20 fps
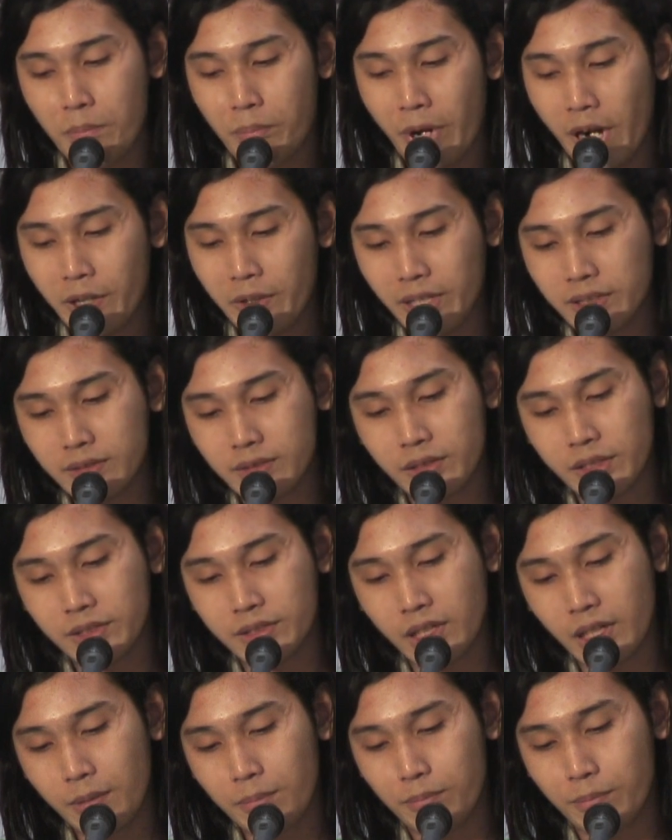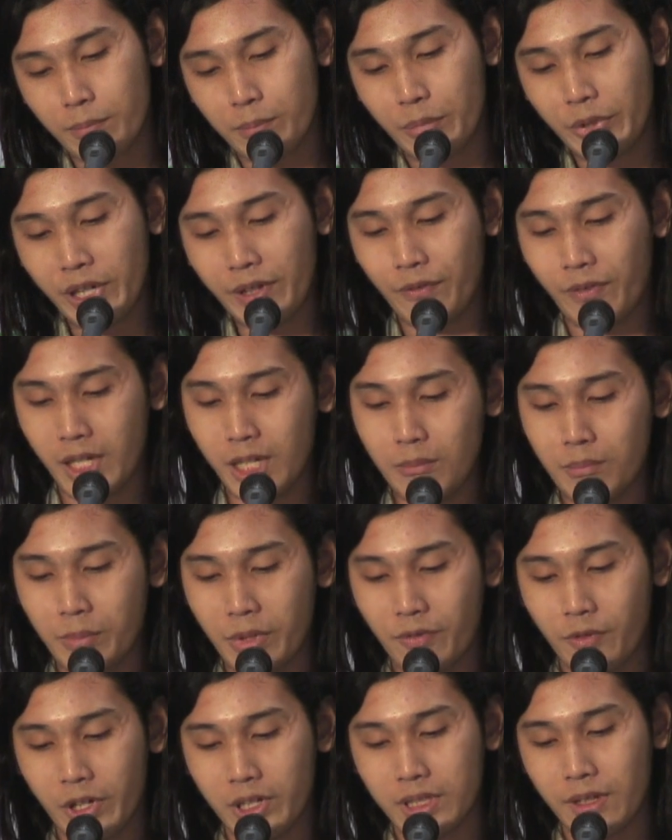Parents receive briefing
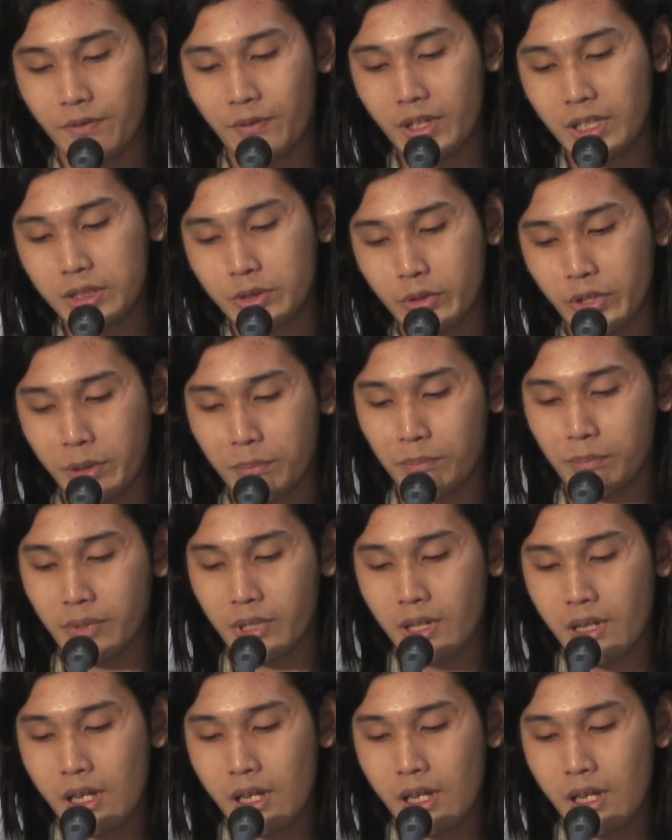before the field trip